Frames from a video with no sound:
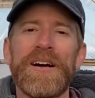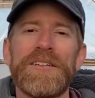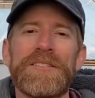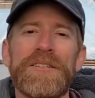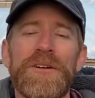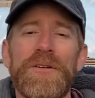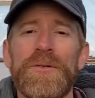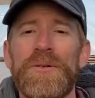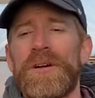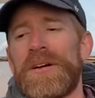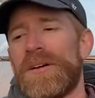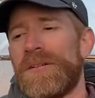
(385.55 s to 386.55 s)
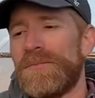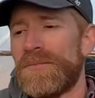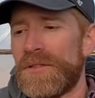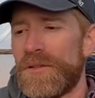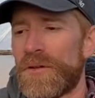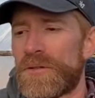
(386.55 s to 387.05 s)
So
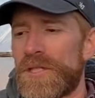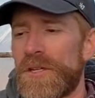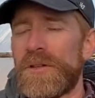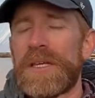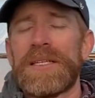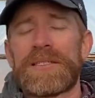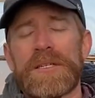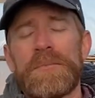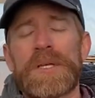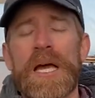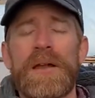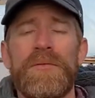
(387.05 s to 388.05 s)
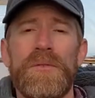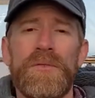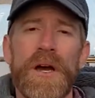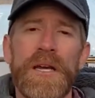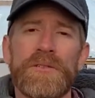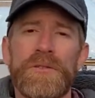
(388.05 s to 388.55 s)
you'll generally get some kind of
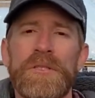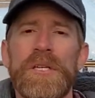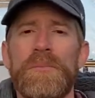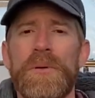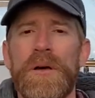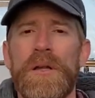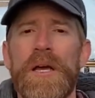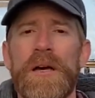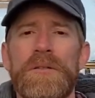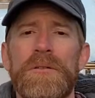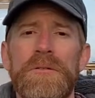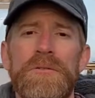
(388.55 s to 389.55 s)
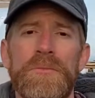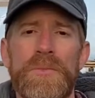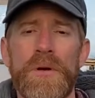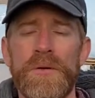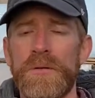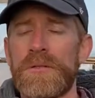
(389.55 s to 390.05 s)
advice or tip on how to use your
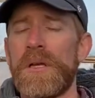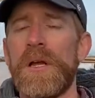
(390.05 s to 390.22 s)
produce.